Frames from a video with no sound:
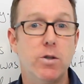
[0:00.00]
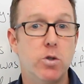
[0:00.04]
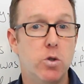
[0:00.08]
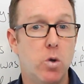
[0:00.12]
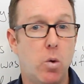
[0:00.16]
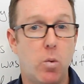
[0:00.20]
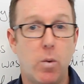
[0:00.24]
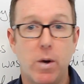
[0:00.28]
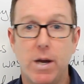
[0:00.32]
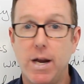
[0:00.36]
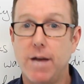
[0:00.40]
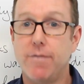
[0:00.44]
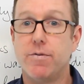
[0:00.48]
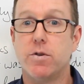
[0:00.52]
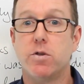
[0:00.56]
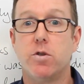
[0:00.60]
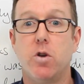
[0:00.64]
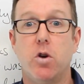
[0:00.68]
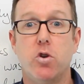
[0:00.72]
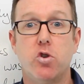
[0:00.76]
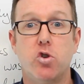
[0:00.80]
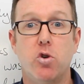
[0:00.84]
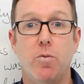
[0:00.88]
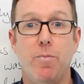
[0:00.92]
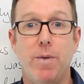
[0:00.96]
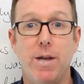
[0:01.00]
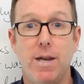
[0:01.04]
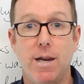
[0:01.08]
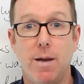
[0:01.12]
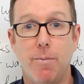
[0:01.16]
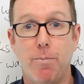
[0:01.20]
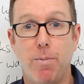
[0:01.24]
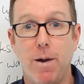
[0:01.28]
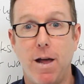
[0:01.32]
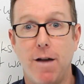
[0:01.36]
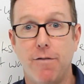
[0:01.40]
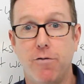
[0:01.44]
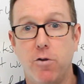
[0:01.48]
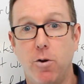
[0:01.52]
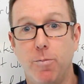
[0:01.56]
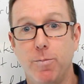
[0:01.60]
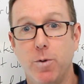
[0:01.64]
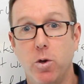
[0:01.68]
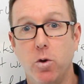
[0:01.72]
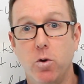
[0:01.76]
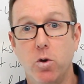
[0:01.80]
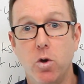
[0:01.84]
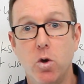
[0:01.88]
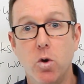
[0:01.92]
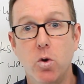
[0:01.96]
or whatever social media platform
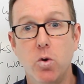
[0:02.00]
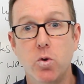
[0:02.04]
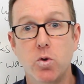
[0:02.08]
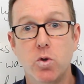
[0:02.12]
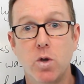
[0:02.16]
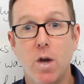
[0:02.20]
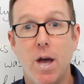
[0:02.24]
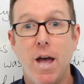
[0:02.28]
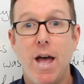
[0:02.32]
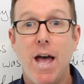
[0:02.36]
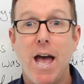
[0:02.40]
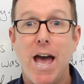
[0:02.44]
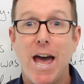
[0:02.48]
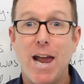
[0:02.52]
you use.